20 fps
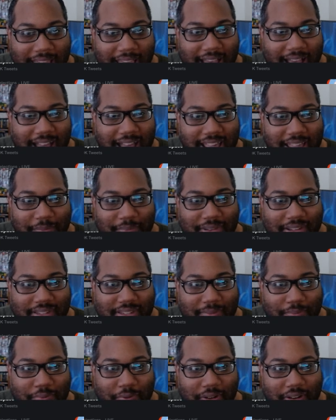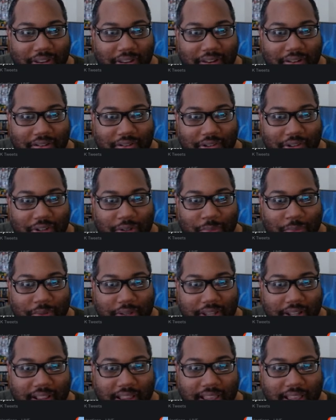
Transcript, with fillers: I'm disappointed in your tweet.